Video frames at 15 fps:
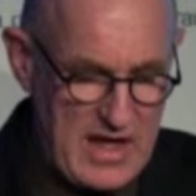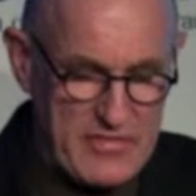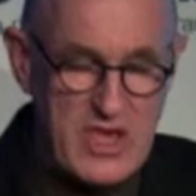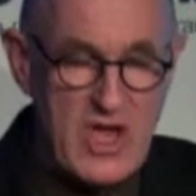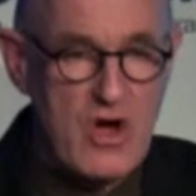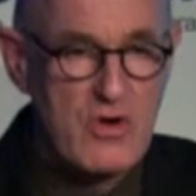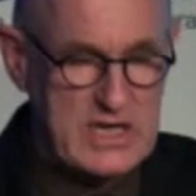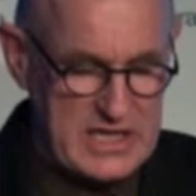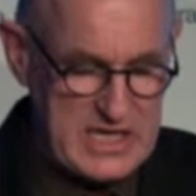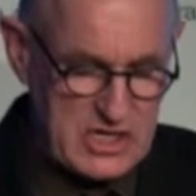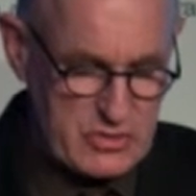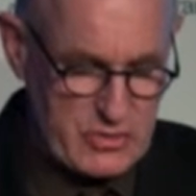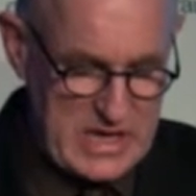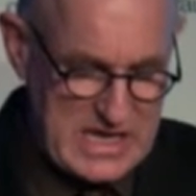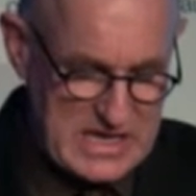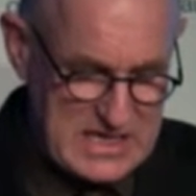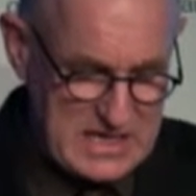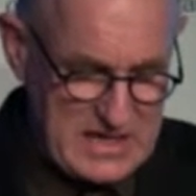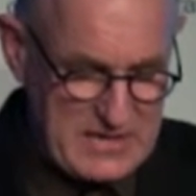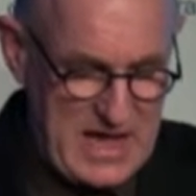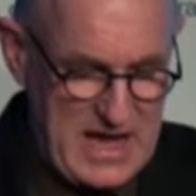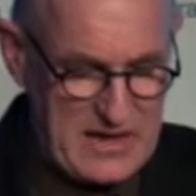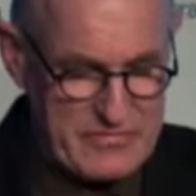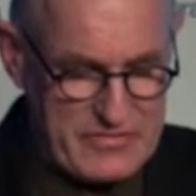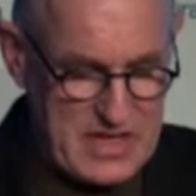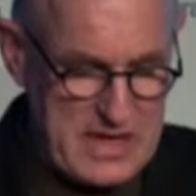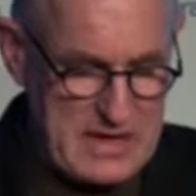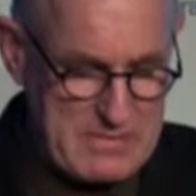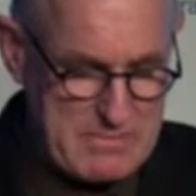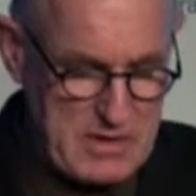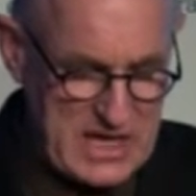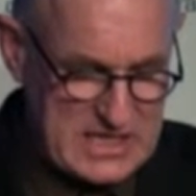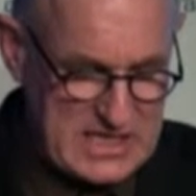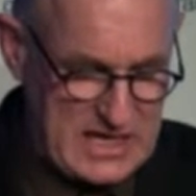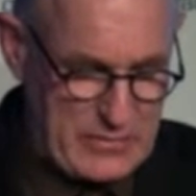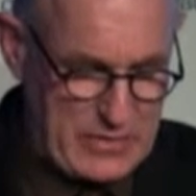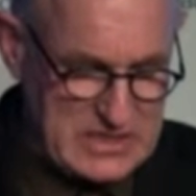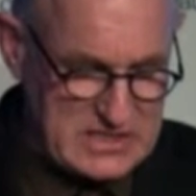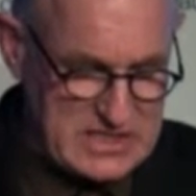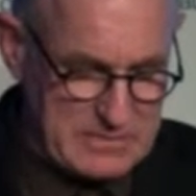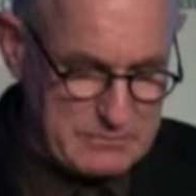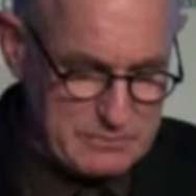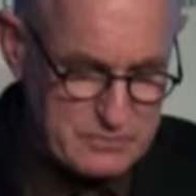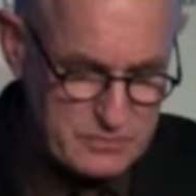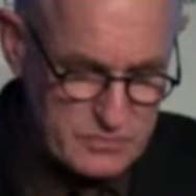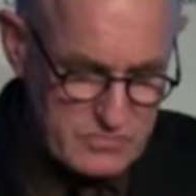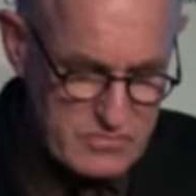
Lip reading: the Oakley Creek out there by Carrington.